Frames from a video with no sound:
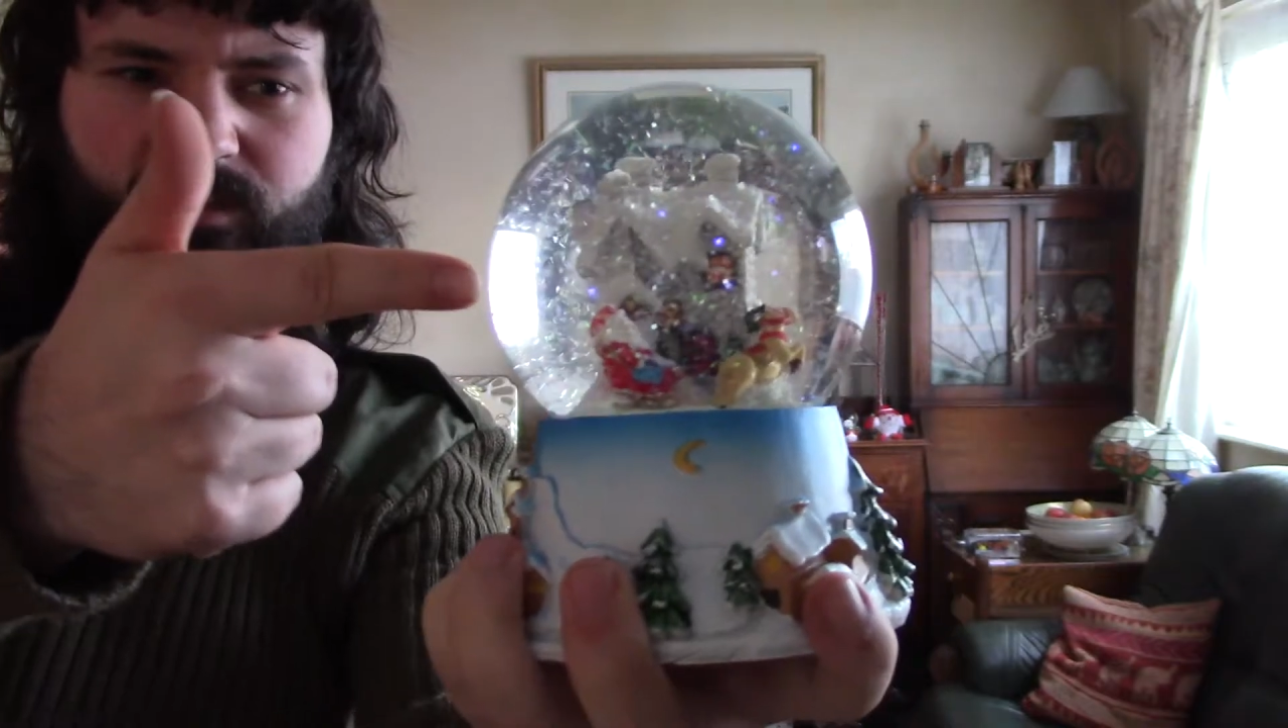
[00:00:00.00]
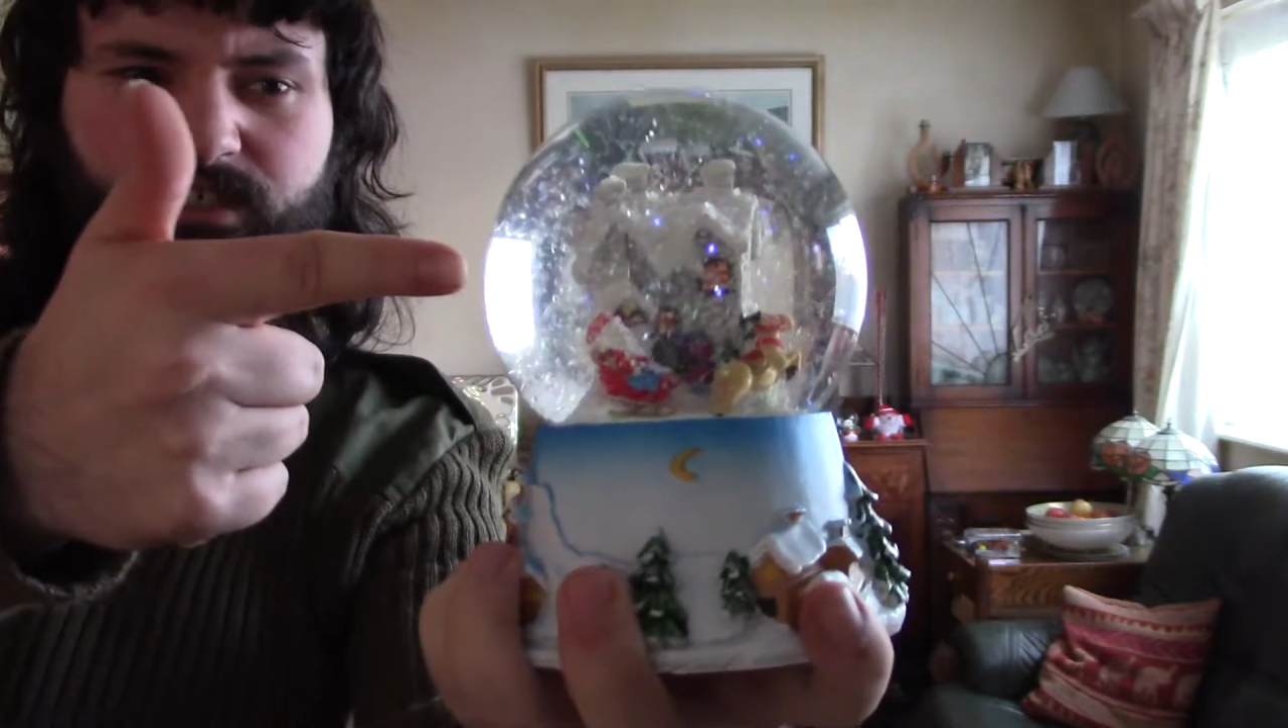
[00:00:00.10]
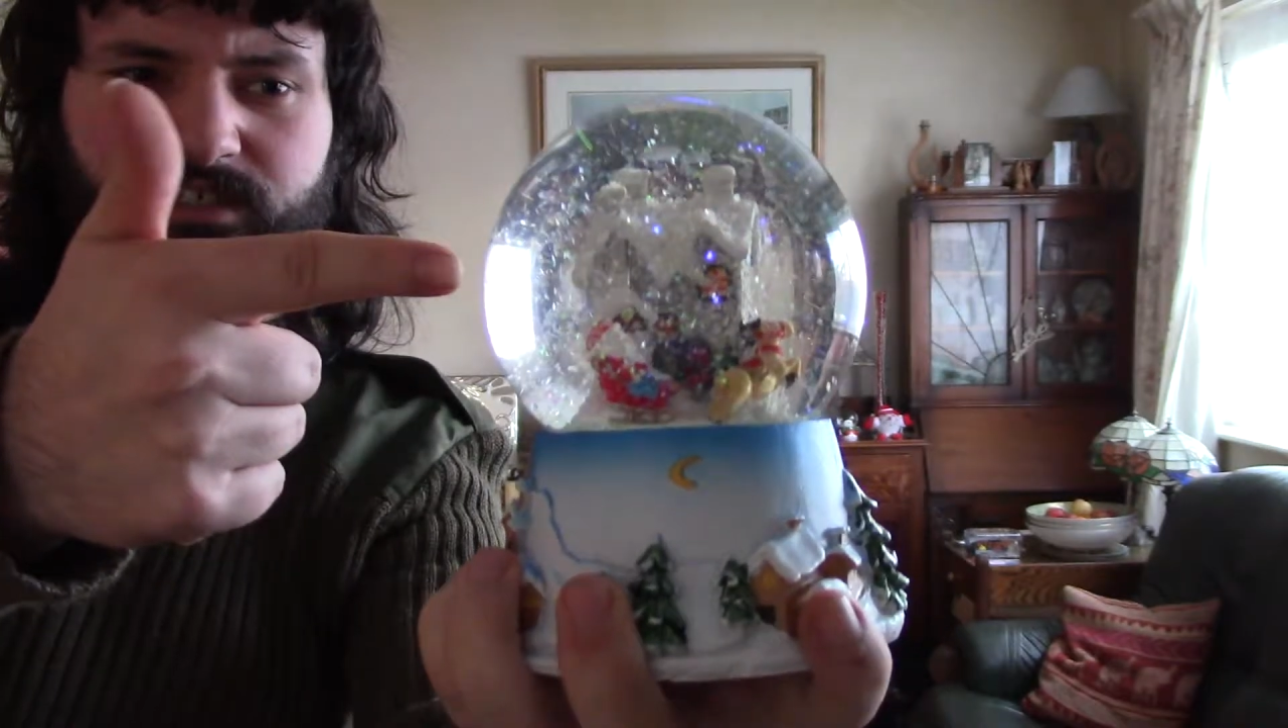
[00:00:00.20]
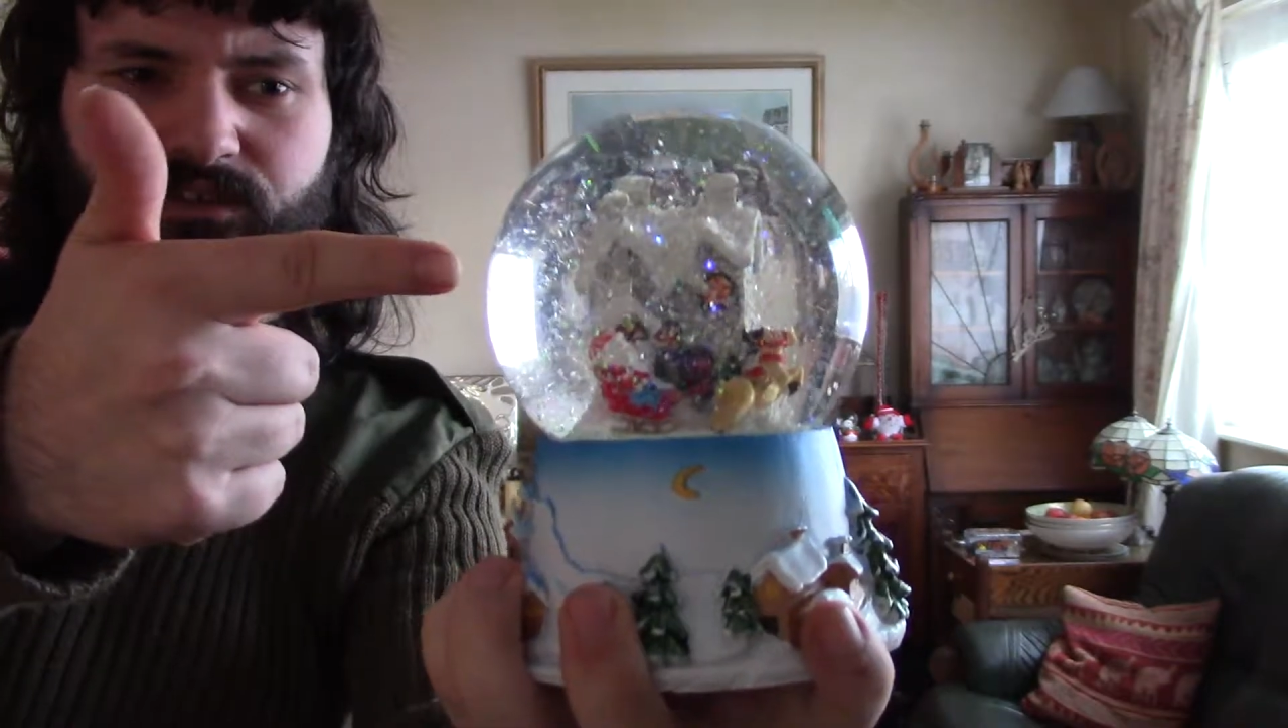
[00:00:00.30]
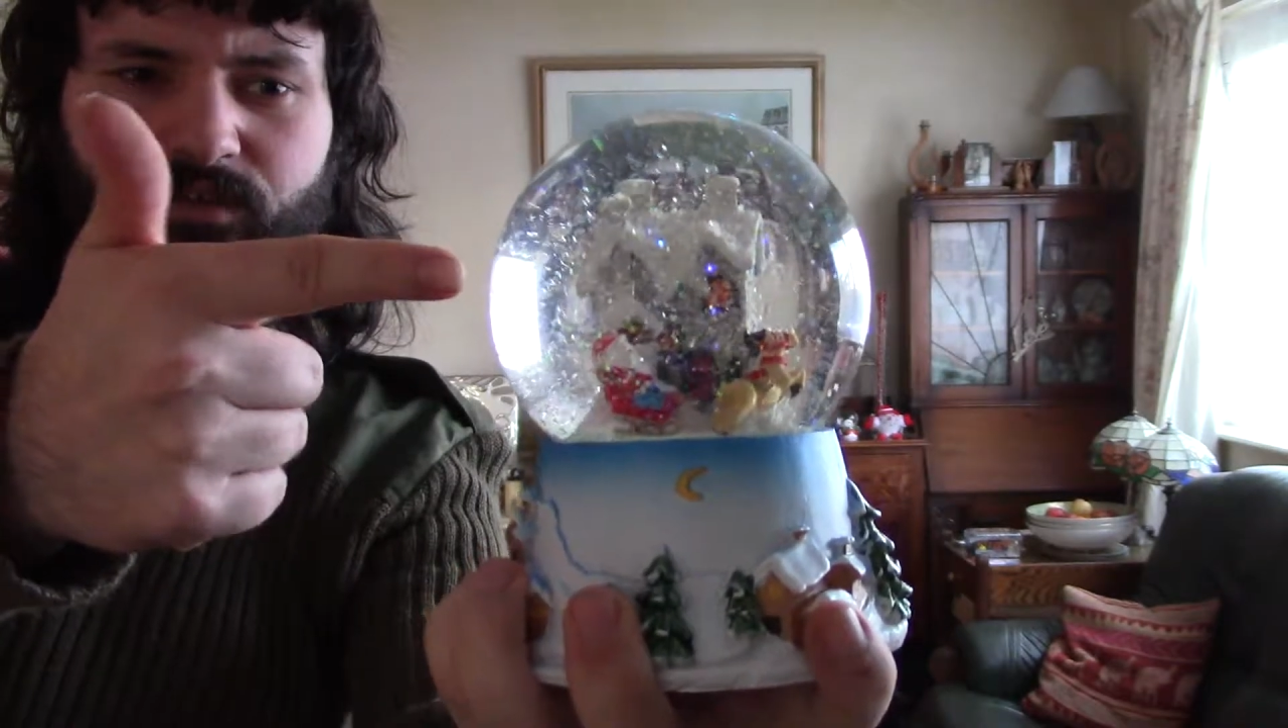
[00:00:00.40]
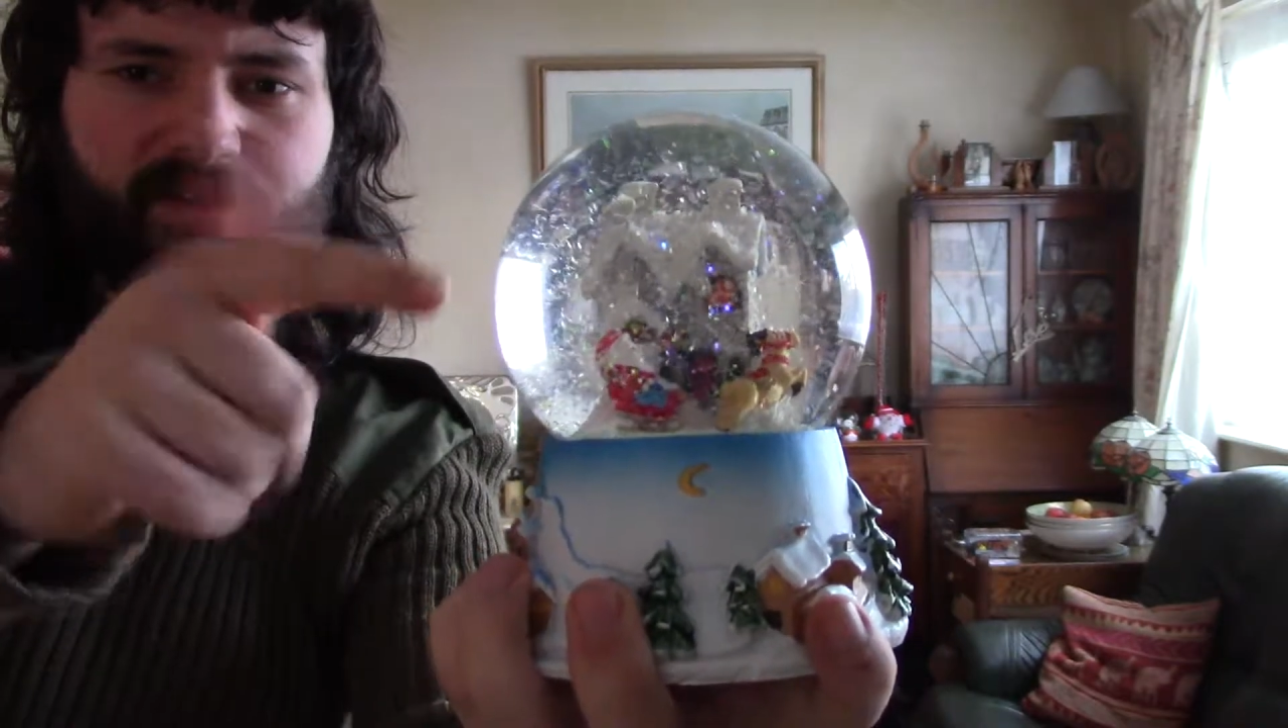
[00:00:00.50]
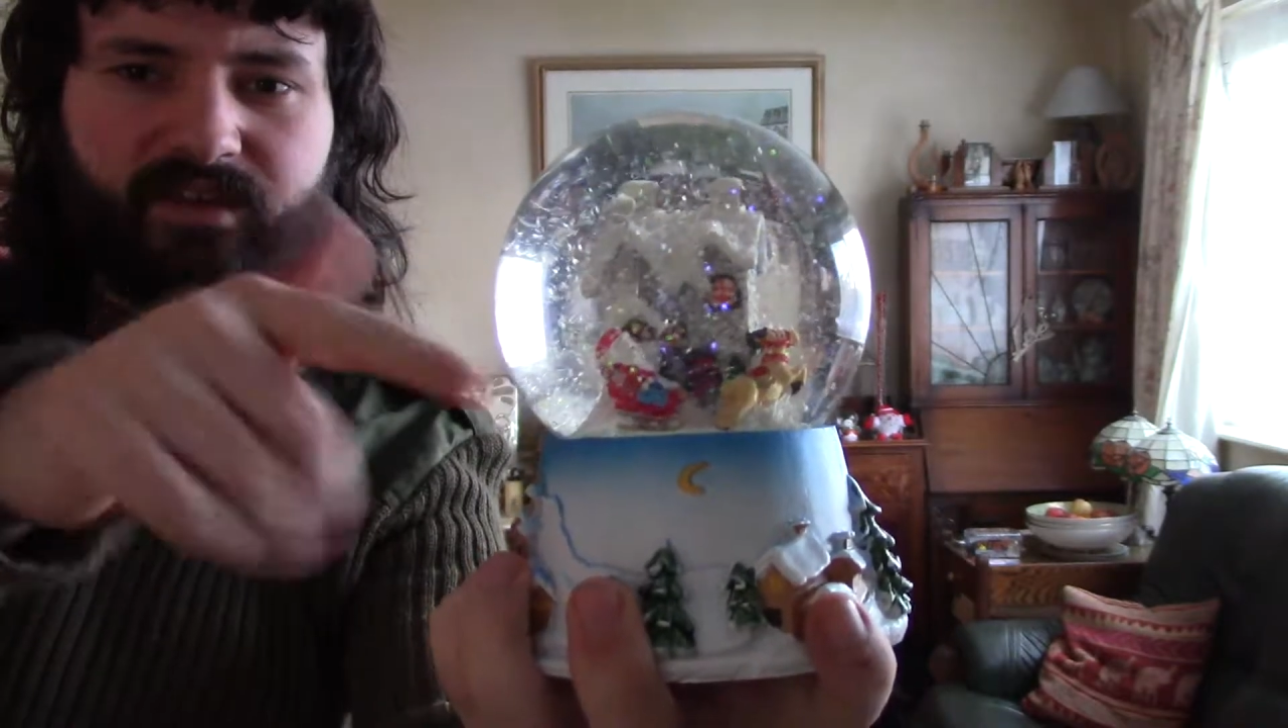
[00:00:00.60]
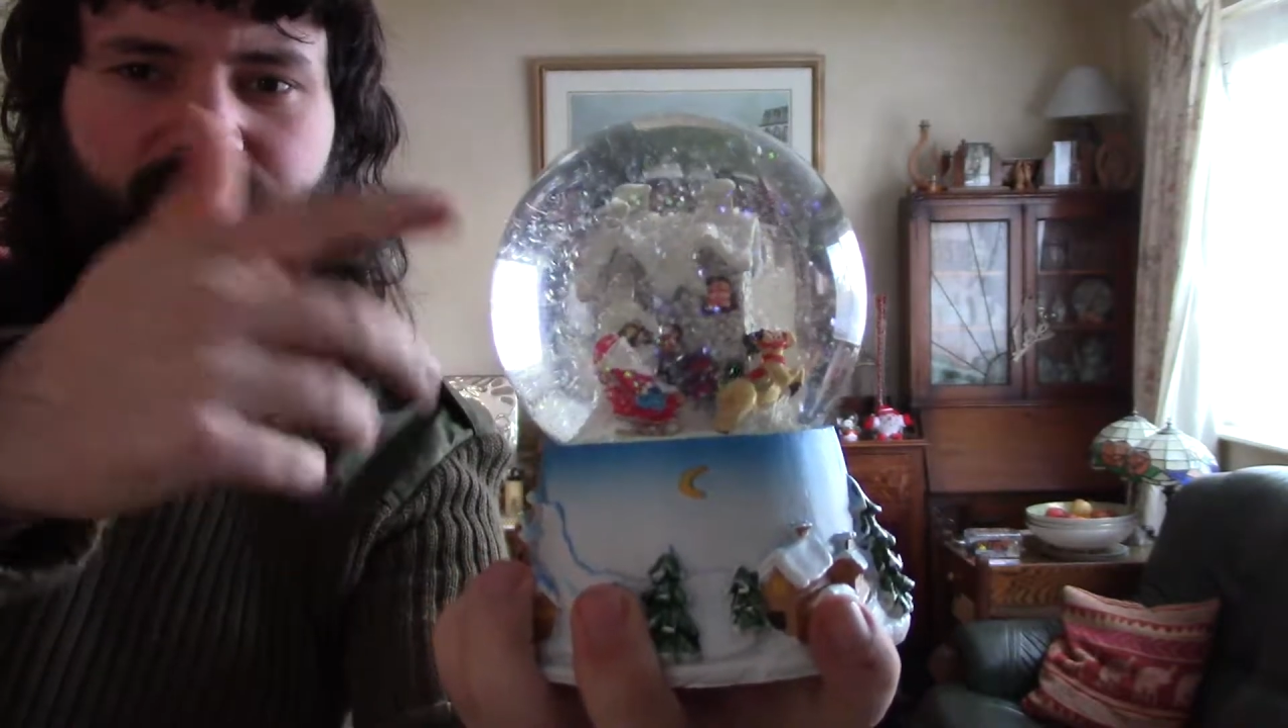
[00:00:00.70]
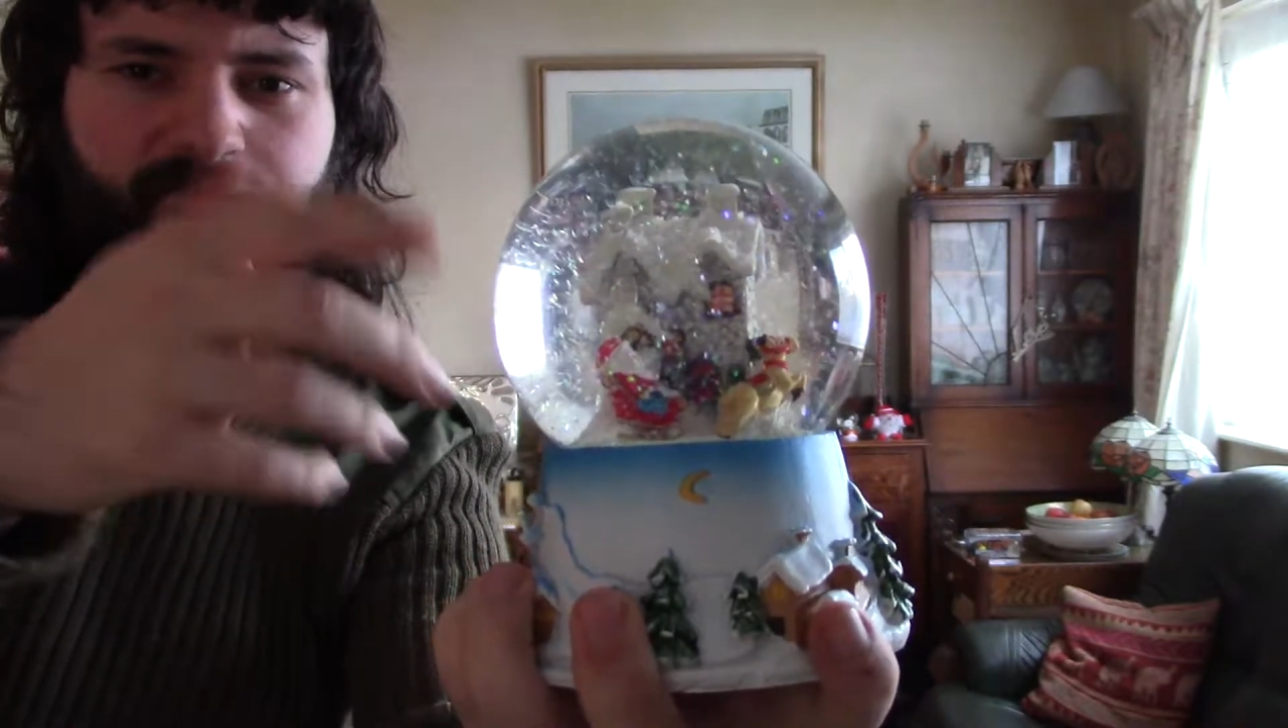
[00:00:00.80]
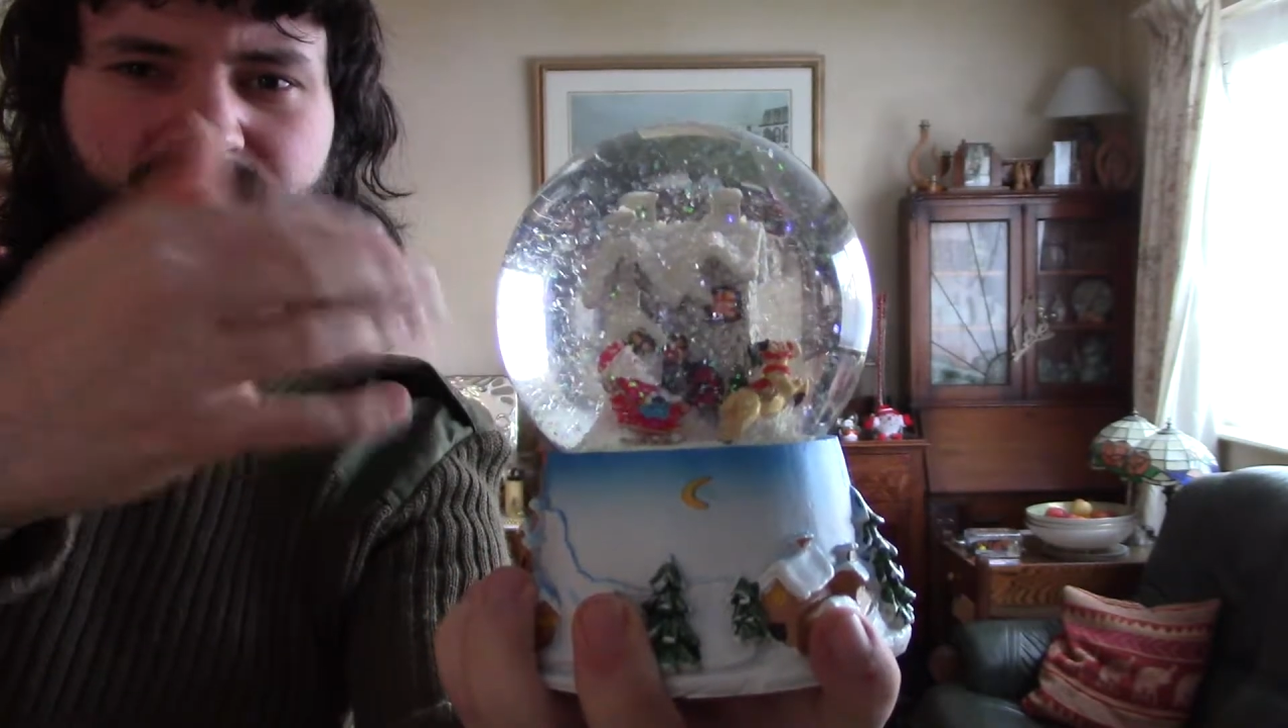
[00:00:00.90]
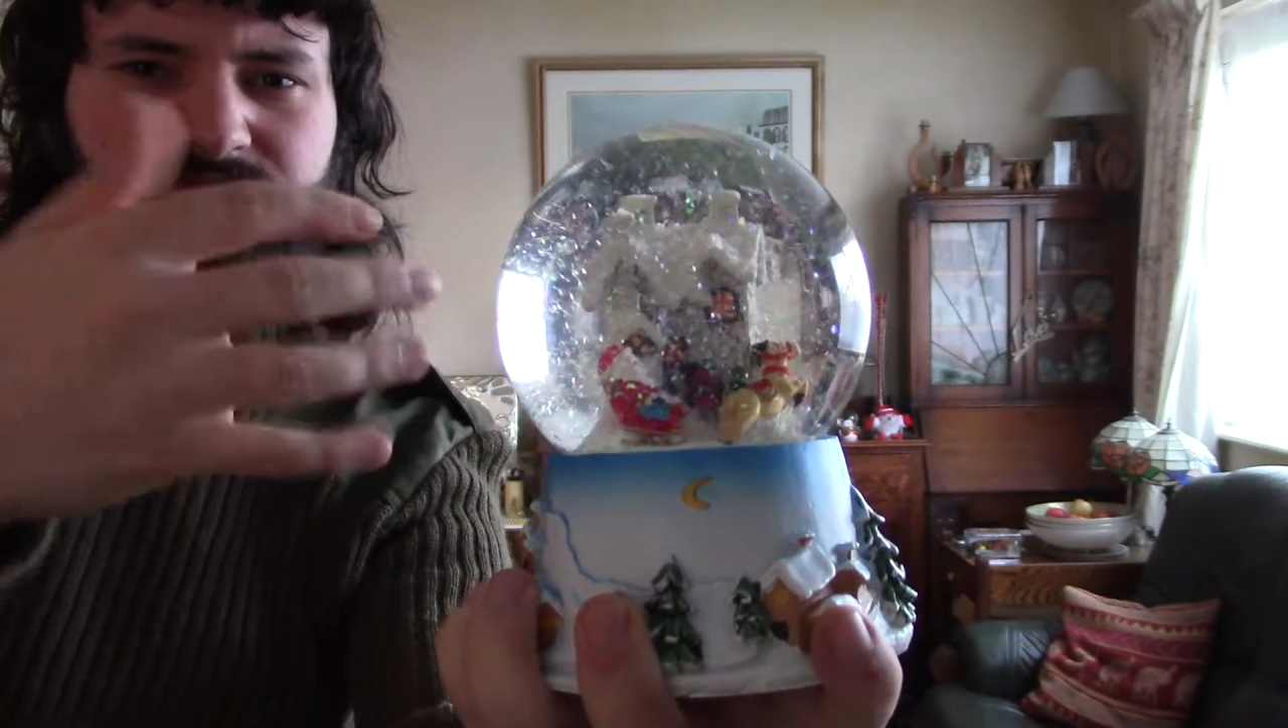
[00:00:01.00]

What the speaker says: syrupy